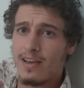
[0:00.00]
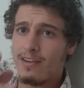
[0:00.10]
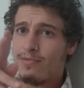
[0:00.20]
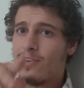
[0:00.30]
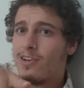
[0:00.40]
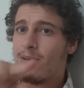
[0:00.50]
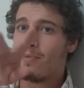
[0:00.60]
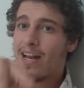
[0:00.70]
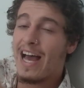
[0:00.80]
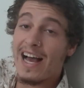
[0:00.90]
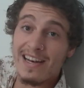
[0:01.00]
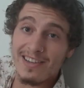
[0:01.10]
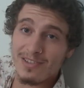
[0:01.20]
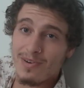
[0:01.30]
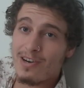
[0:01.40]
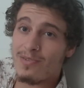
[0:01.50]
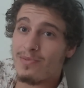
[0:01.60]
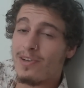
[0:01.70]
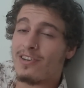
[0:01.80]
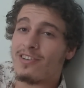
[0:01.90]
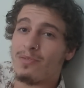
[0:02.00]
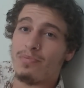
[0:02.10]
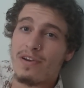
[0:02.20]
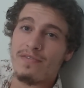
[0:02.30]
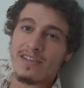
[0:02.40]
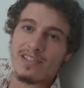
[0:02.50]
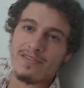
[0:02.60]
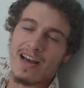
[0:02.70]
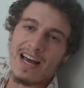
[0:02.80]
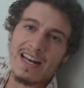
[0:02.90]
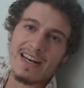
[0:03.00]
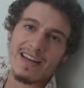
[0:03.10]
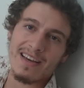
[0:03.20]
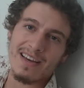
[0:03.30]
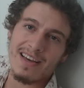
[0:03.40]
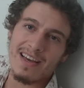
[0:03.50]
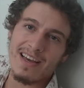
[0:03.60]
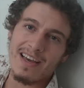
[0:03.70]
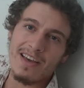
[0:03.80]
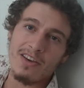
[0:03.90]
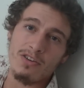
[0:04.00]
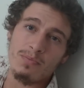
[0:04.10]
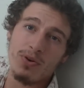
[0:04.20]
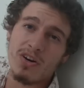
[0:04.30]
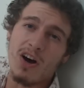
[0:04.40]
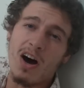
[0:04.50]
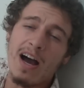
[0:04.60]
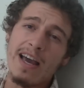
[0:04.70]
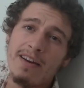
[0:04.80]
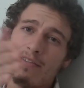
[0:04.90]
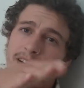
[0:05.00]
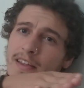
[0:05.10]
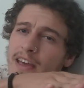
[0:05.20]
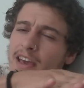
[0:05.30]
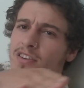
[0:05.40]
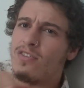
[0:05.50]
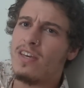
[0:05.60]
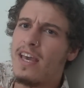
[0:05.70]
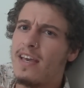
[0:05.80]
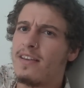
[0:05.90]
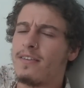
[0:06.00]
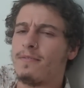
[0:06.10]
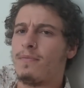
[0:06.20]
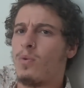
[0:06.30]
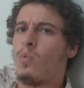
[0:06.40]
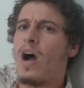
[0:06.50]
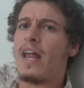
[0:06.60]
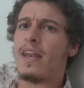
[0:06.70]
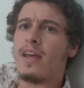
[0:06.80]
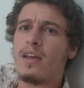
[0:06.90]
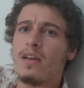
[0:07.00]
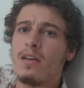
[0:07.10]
And if we're looking at un as well, we looked at the prefix of un. You put an I in front of that and you get one.